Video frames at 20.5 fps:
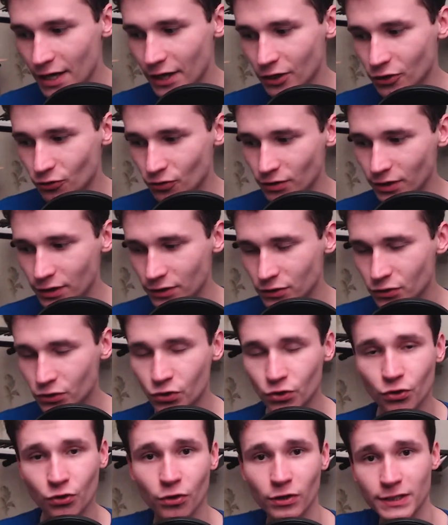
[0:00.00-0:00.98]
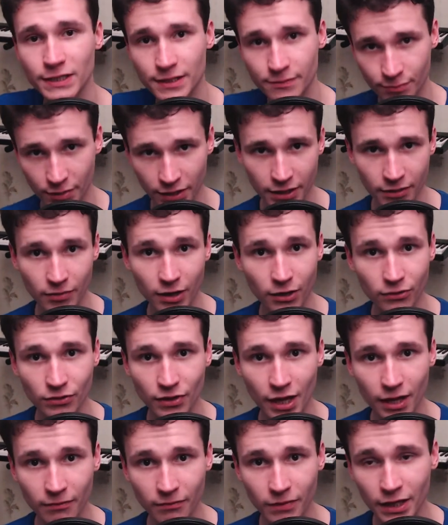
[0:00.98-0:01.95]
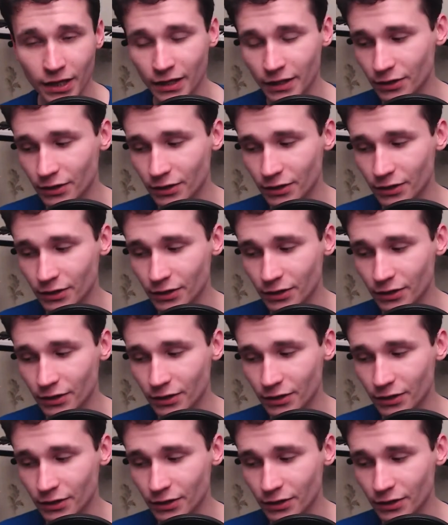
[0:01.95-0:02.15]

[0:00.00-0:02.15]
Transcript: You need to speak about them.